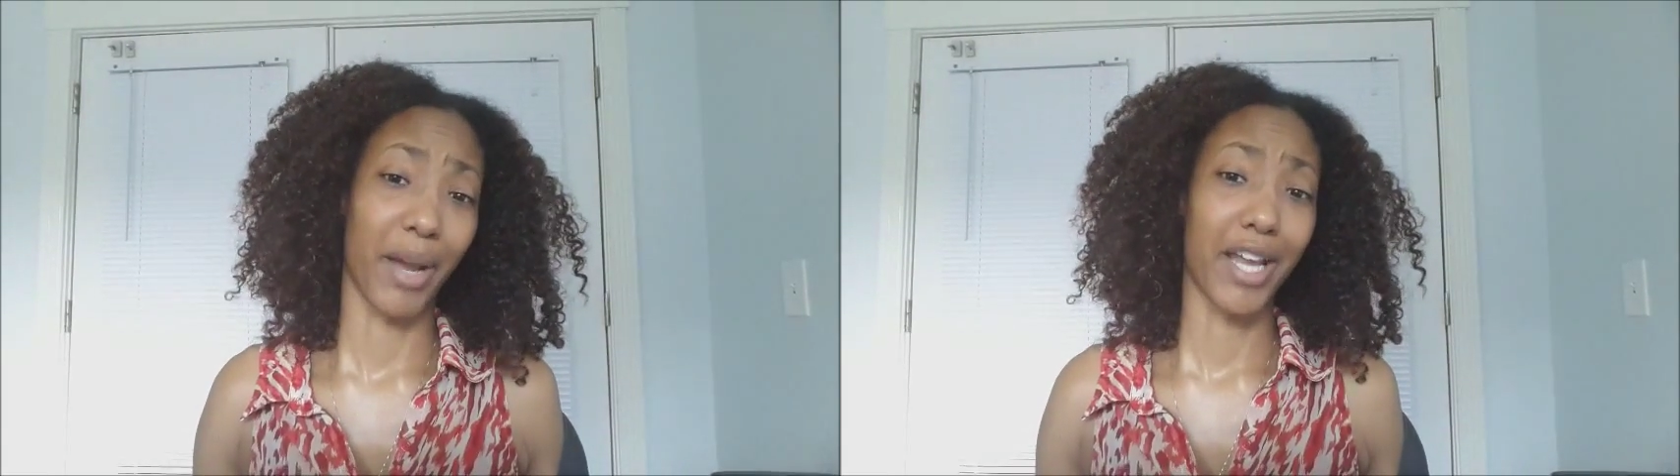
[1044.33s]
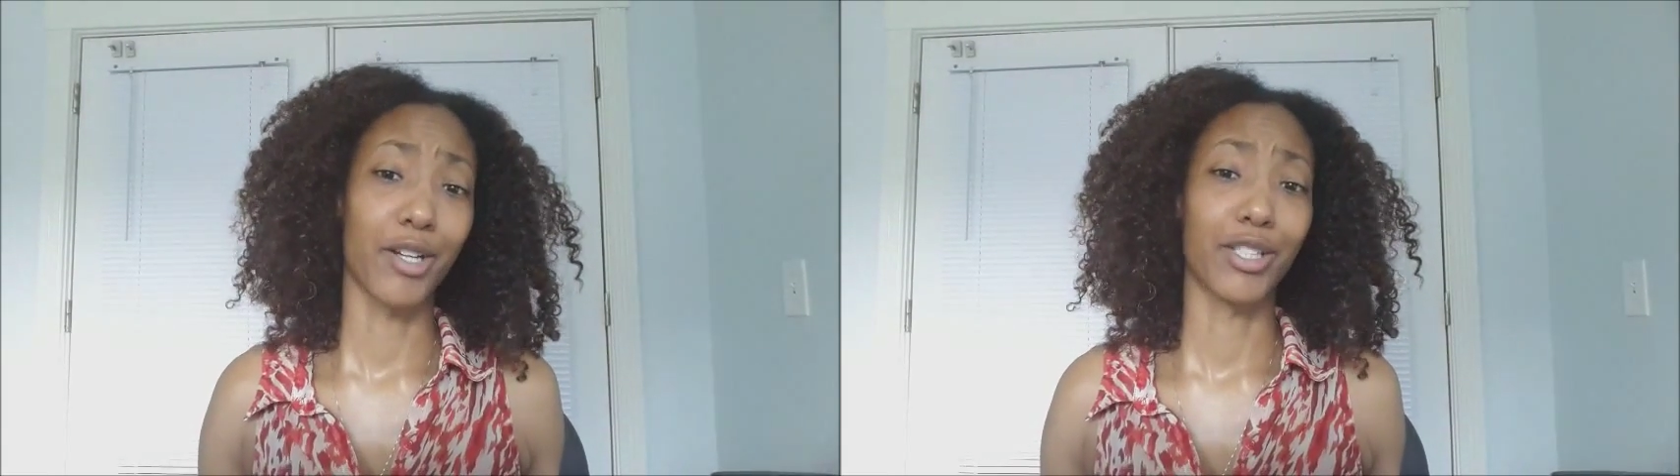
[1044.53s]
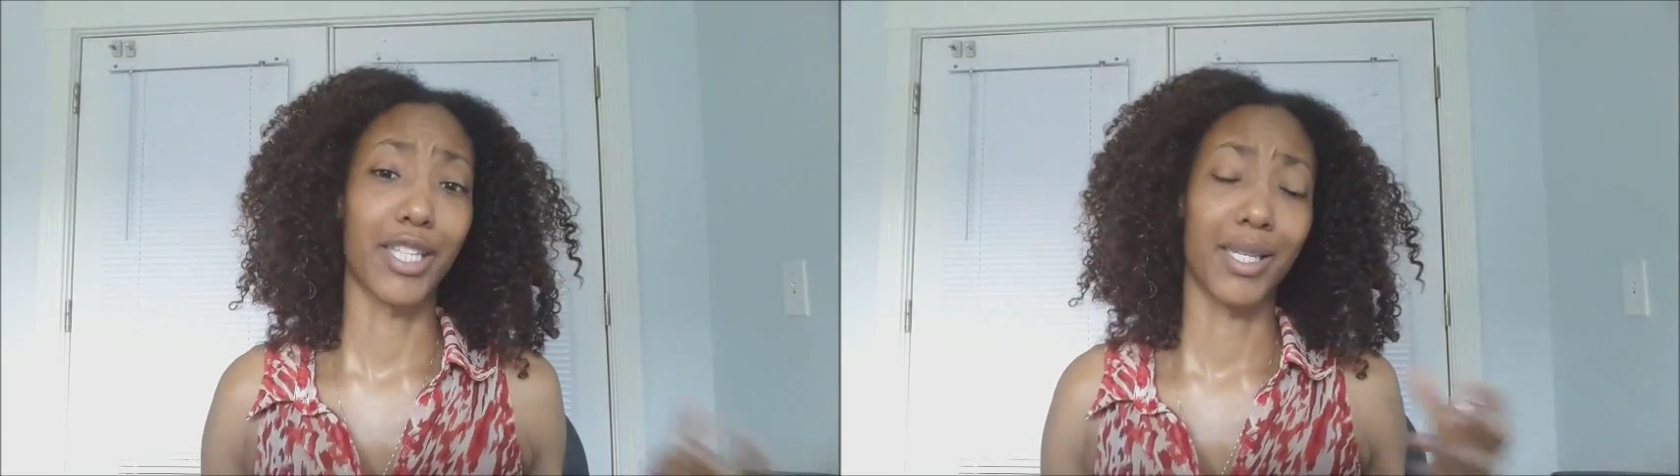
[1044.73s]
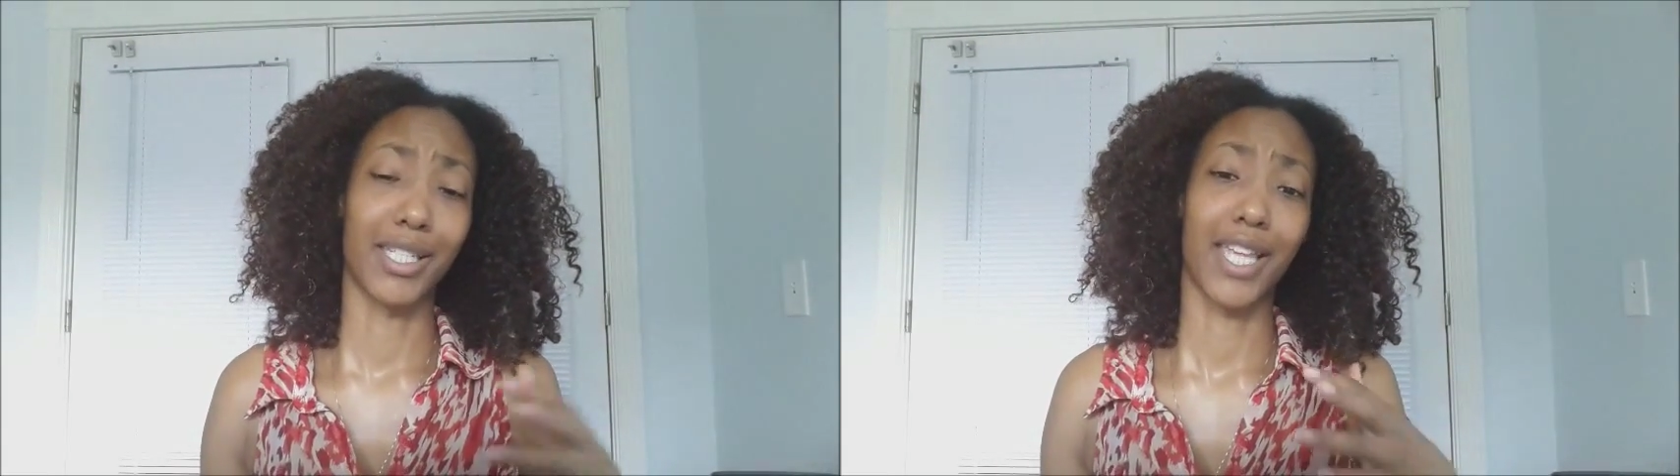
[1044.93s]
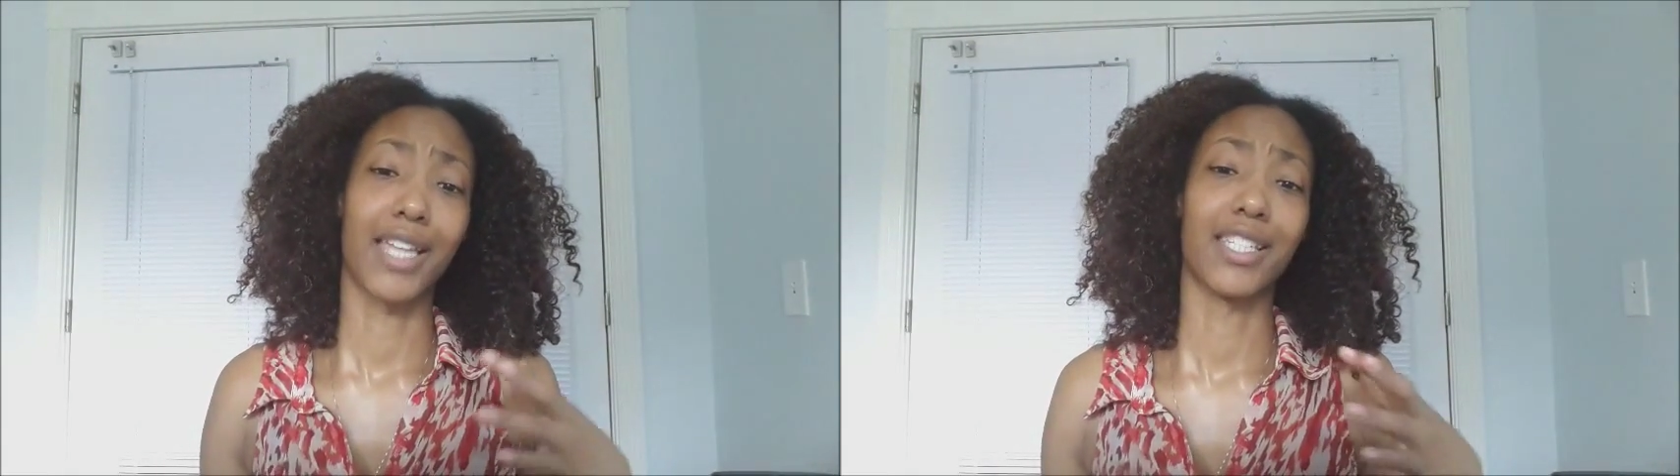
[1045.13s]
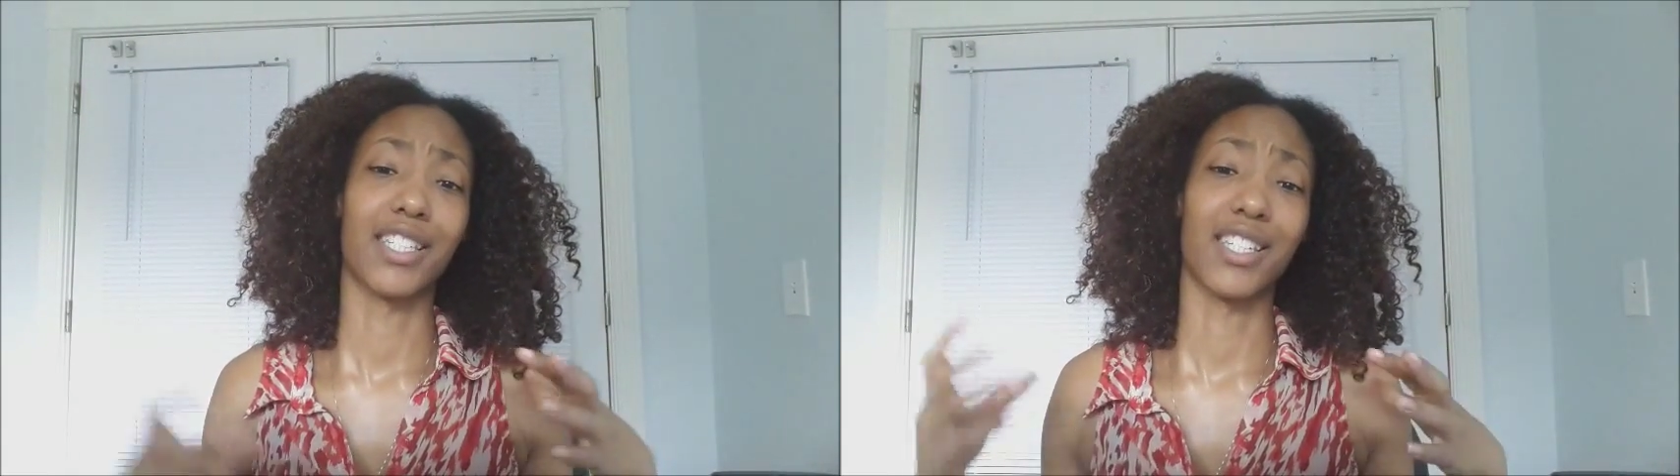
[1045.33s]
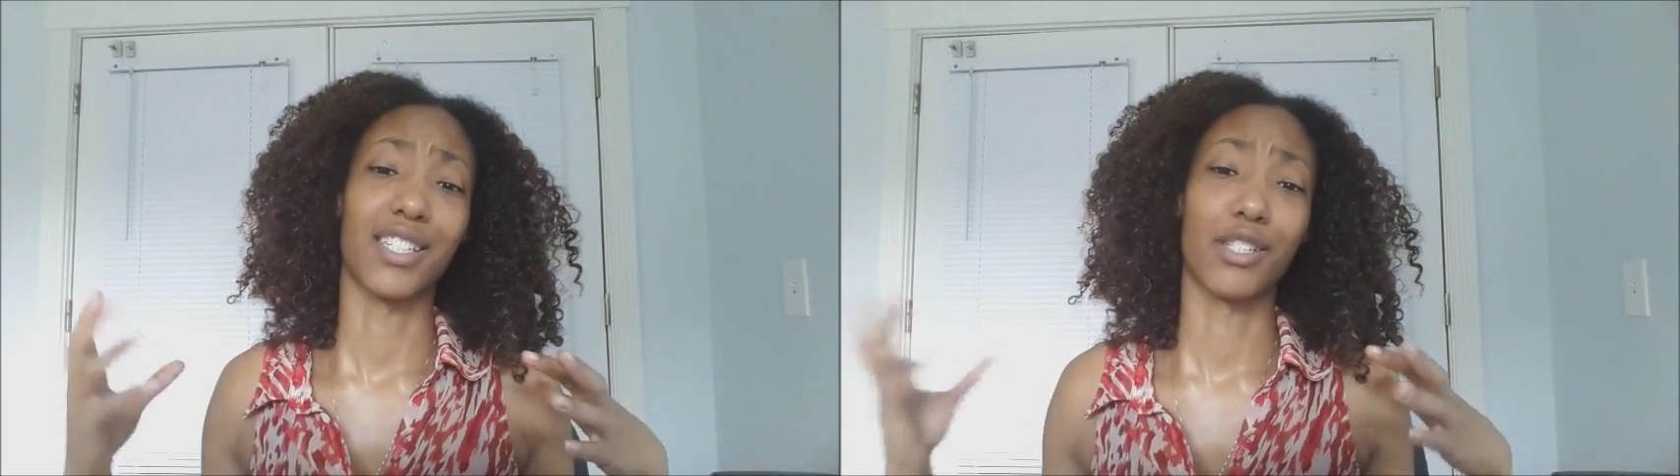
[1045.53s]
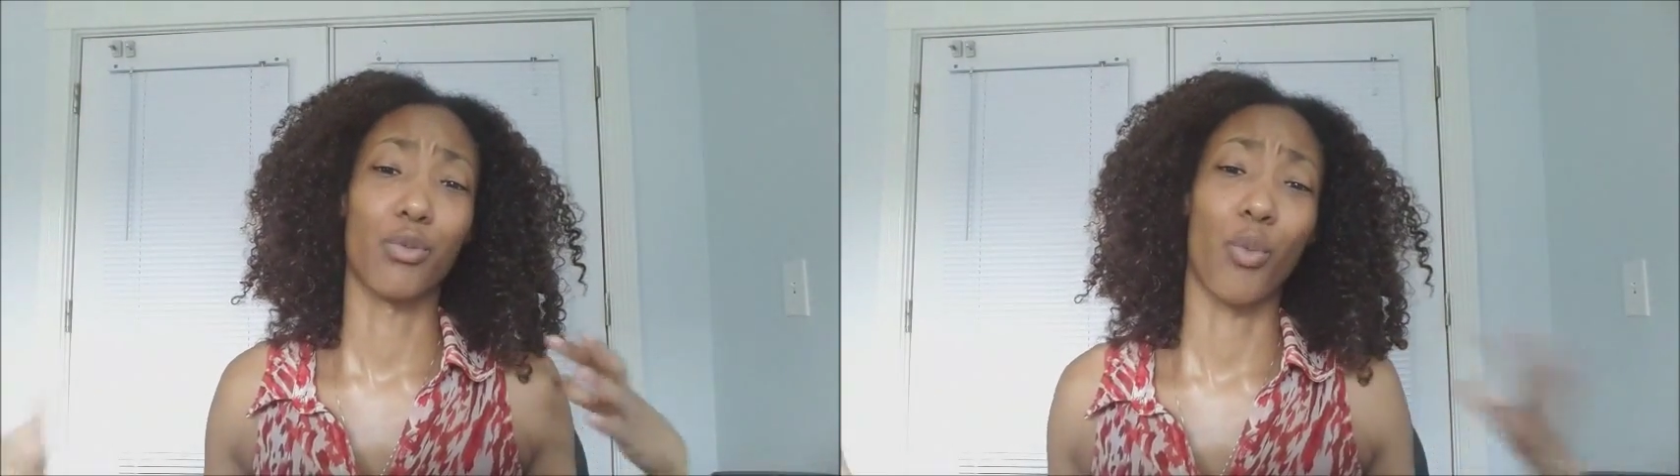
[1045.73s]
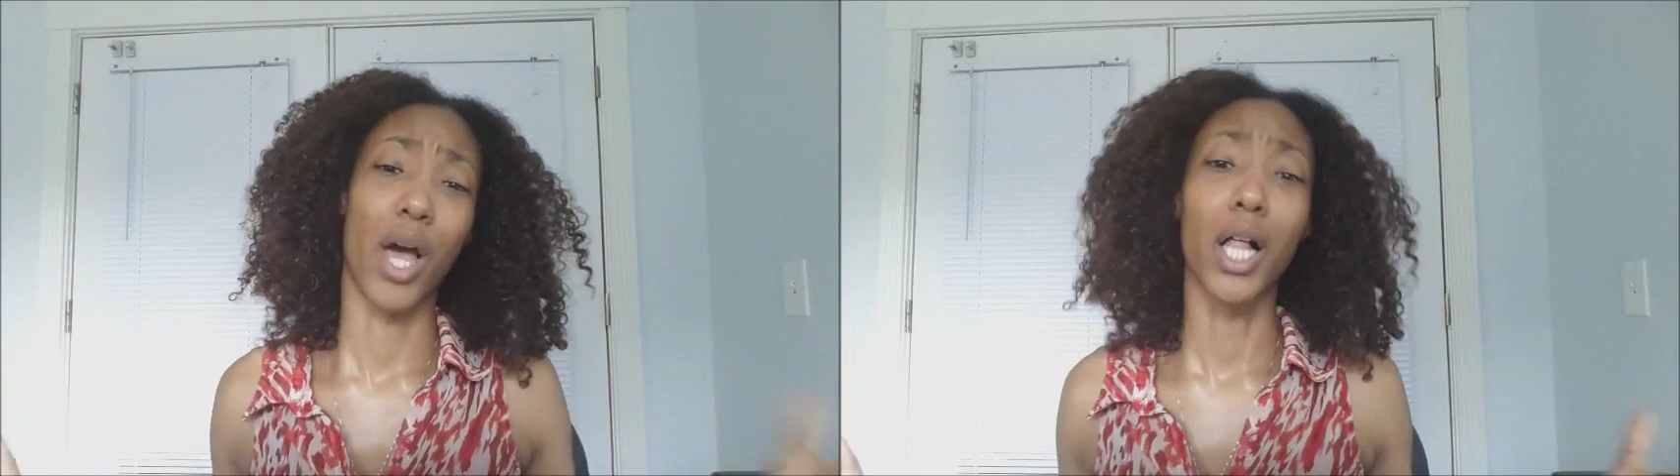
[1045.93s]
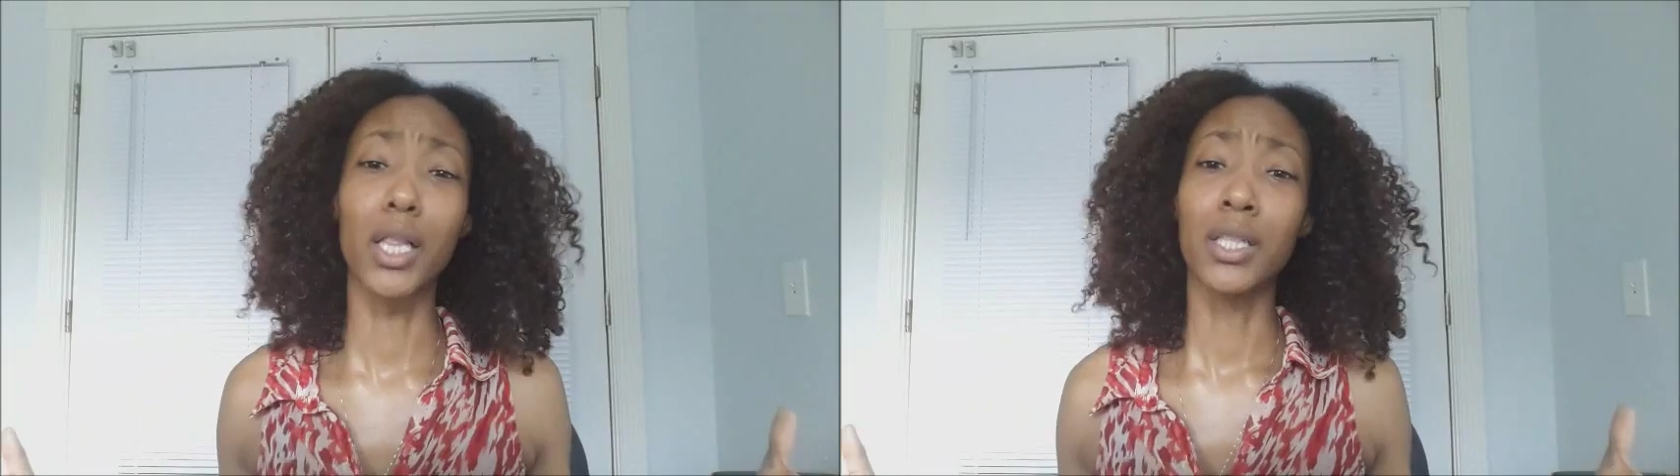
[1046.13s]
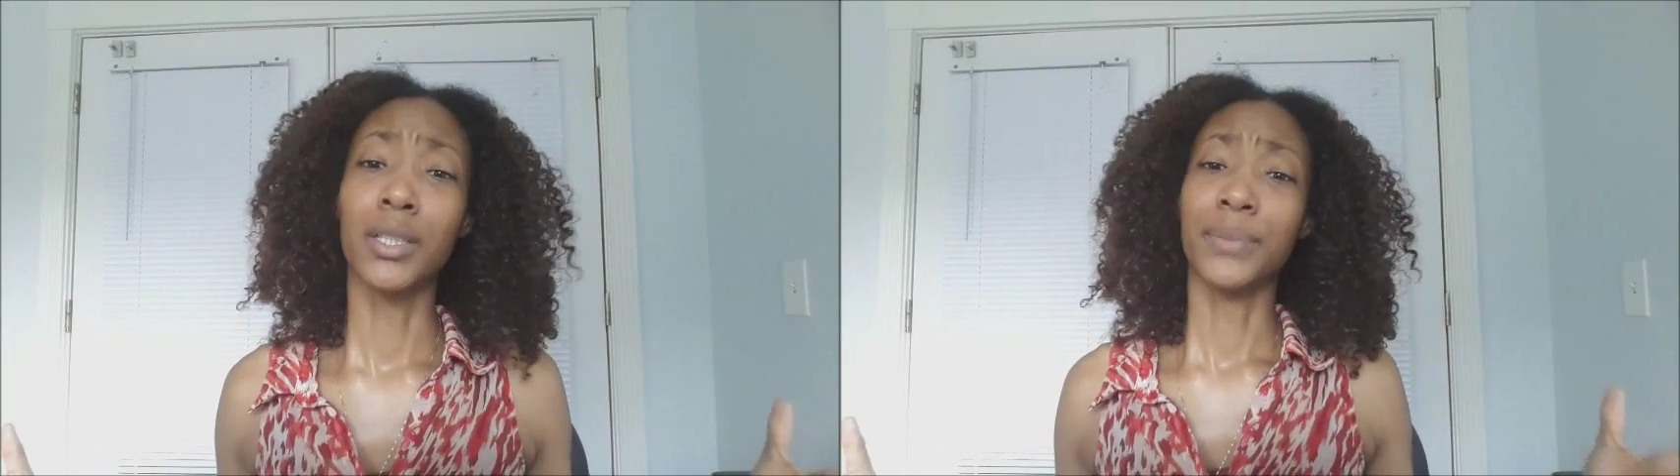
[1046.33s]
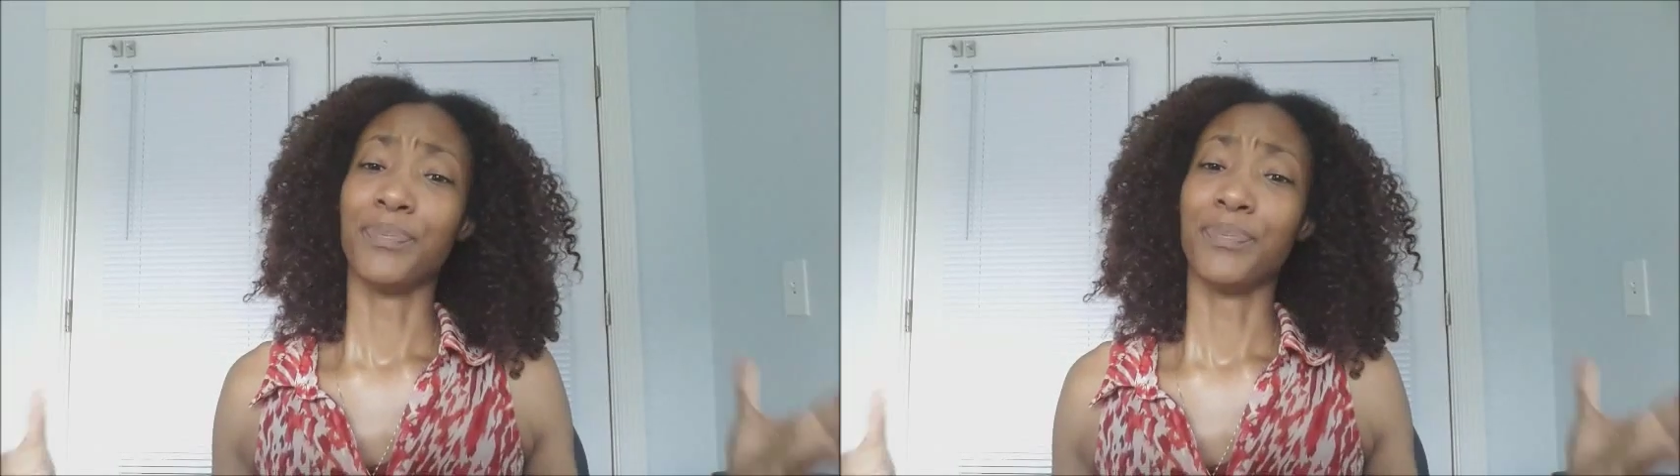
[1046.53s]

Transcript: My hair tends to swell